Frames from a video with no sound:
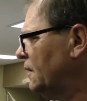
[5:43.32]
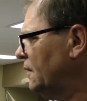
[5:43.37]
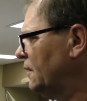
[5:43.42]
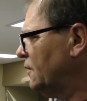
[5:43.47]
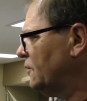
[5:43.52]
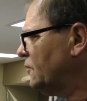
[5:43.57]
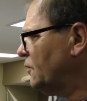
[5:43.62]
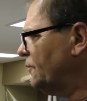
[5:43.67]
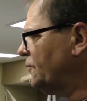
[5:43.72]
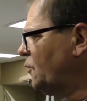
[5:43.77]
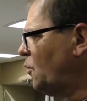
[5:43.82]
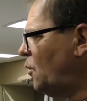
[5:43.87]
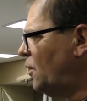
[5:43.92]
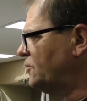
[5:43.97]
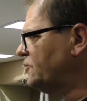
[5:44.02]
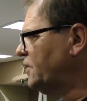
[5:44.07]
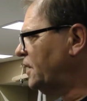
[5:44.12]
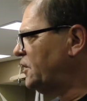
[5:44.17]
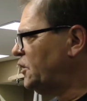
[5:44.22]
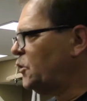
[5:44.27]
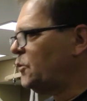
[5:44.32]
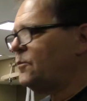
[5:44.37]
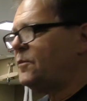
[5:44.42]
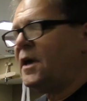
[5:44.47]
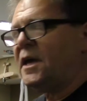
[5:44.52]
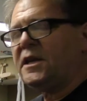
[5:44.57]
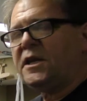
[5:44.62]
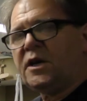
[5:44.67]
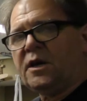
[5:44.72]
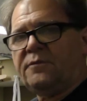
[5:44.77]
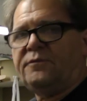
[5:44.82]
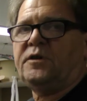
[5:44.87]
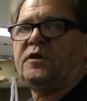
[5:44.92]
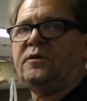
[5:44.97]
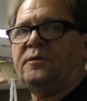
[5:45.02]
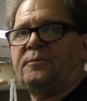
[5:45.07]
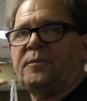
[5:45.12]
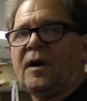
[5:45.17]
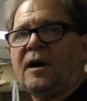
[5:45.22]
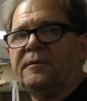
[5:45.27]
So of course, I know many of
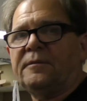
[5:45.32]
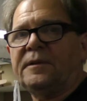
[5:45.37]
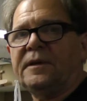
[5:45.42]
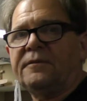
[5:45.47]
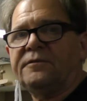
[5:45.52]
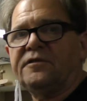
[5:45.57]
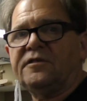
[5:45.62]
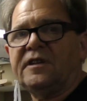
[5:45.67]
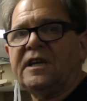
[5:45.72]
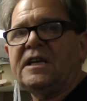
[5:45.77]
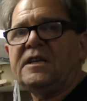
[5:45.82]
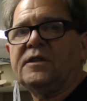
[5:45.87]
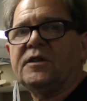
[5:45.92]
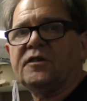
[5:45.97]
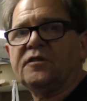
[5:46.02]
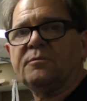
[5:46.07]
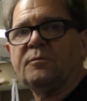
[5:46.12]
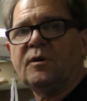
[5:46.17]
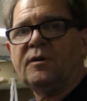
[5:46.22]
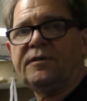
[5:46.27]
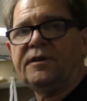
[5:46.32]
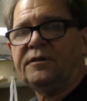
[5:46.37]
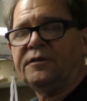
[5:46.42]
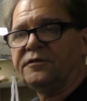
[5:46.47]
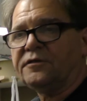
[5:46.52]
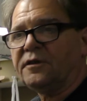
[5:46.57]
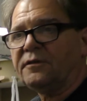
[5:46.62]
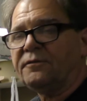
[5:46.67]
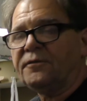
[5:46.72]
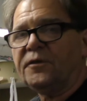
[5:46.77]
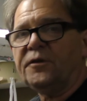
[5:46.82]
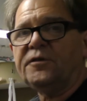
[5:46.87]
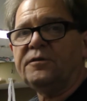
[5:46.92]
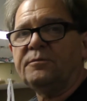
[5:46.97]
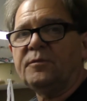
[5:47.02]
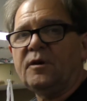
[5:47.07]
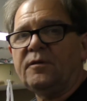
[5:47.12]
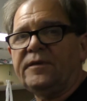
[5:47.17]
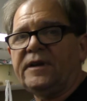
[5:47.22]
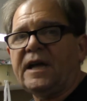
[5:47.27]
you probably have seen this movie. It was the
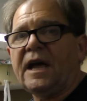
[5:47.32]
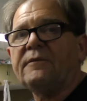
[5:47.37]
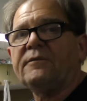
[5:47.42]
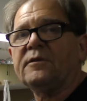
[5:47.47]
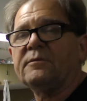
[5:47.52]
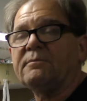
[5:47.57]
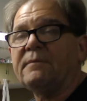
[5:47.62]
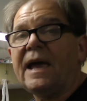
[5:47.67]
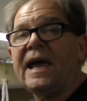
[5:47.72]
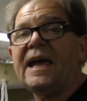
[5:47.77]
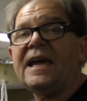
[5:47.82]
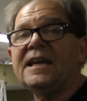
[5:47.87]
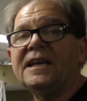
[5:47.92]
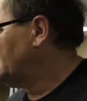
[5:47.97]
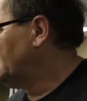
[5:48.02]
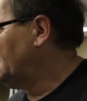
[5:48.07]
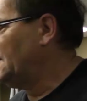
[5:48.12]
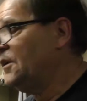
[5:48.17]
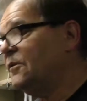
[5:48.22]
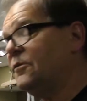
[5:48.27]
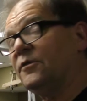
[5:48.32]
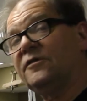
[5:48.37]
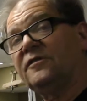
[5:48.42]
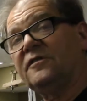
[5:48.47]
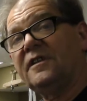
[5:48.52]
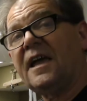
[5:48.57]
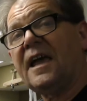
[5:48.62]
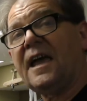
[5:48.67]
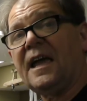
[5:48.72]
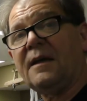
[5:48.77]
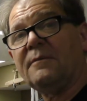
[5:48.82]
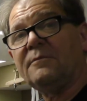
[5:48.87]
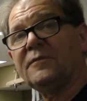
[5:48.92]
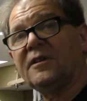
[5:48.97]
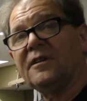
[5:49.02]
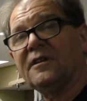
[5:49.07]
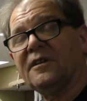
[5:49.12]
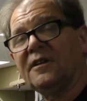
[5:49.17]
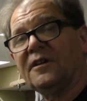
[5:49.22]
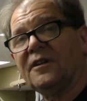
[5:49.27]
first movie ever made, and it was
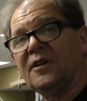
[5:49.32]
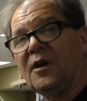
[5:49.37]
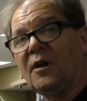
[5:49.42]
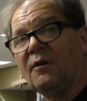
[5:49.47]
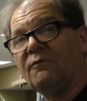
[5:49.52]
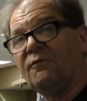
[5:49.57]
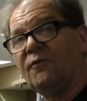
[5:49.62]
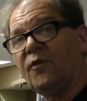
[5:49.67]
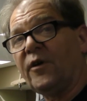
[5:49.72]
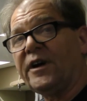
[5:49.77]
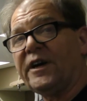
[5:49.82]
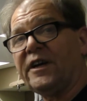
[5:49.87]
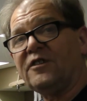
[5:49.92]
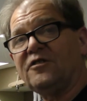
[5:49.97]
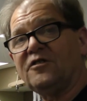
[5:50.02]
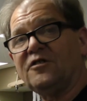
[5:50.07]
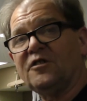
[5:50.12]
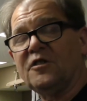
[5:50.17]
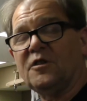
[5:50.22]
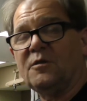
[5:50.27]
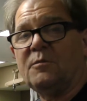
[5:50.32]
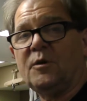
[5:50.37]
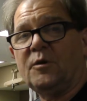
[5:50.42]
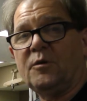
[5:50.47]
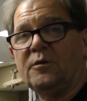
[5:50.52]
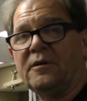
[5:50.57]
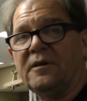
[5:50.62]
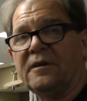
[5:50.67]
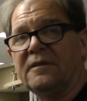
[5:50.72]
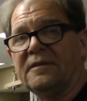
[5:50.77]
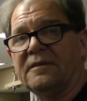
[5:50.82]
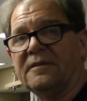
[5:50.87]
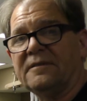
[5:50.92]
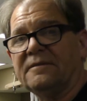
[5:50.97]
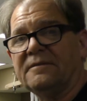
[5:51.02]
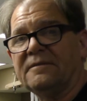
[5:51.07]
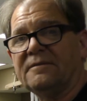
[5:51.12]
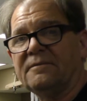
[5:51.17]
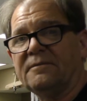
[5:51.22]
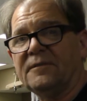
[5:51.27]
named Voyage to the Moon,
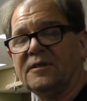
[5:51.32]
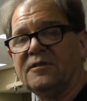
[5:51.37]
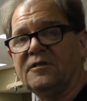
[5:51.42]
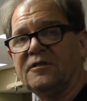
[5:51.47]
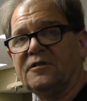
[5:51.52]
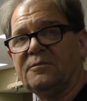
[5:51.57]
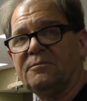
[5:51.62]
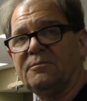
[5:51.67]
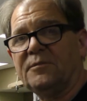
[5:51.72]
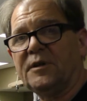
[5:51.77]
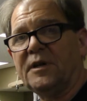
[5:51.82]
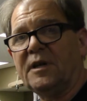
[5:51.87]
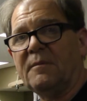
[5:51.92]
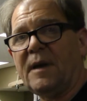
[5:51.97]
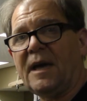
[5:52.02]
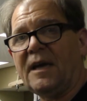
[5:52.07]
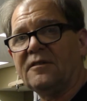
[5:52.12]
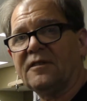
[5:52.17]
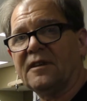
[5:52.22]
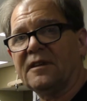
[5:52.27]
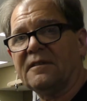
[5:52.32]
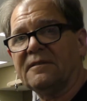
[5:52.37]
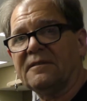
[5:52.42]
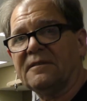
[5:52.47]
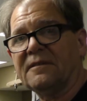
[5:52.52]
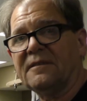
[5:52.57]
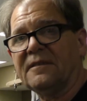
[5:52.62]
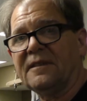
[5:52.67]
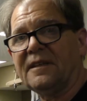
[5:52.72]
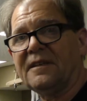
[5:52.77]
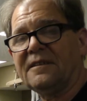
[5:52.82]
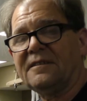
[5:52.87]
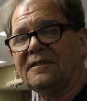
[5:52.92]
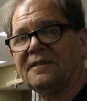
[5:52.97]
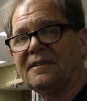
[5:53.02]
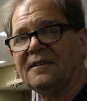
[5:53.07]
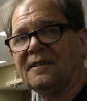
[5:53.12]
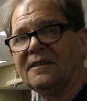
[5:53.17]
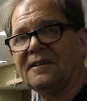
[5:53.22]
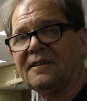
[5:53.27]
which is pretty amazing. That,
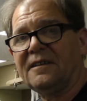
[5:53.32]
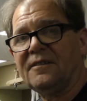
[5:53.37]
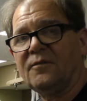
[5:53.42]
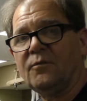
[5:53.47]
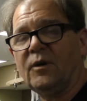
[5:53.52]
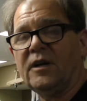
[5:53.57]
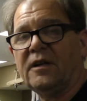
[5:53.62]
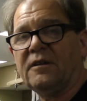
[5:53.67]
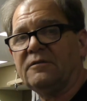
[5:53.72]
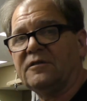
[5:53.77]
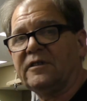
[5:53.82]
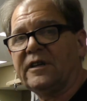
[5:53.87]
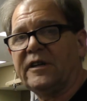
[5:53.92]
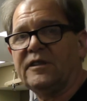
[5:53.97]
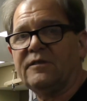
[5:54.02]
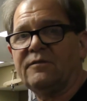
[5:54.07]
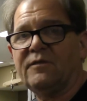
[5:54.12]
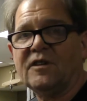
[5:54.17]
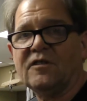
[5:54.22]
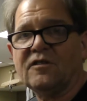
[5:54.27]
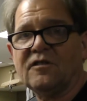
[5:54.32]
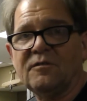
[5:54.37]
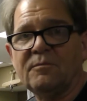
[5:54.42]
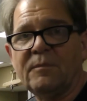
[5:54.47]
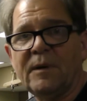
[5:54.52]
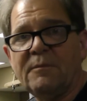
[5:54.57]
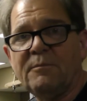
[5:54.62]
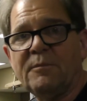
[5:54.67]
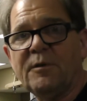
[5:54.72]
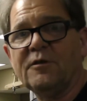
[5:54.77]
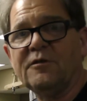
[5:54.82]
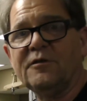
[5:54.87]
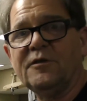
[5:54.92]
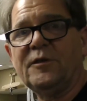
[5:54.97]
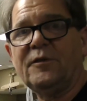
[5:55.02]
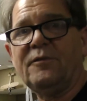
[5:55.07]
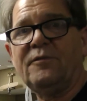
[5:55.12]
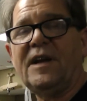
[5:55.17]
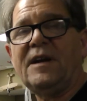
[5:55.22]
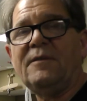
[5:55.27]
well, science fiction is my
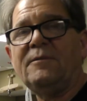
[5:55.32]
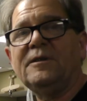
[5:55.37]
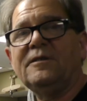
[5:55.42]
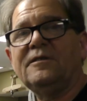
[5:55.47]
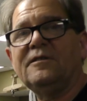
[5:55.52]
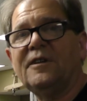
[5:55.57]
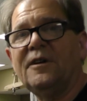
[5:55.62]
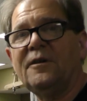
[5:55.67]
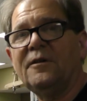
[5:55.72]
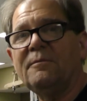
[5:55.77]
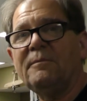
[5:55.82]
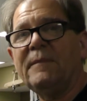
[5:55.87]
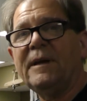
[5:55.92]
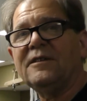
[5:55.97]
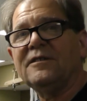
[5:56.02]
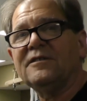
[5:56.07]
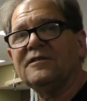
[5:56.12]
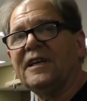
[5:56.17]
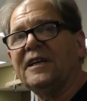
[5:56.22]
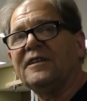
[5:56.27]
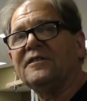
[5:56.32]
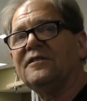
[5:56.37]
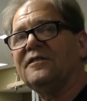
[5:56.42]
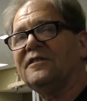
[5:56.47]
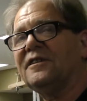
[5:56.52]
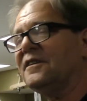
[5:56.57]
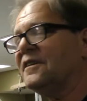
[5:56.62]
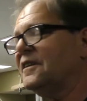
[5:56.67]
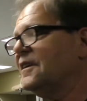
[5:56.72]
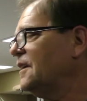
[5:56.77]
personal favorite, so it makes sense that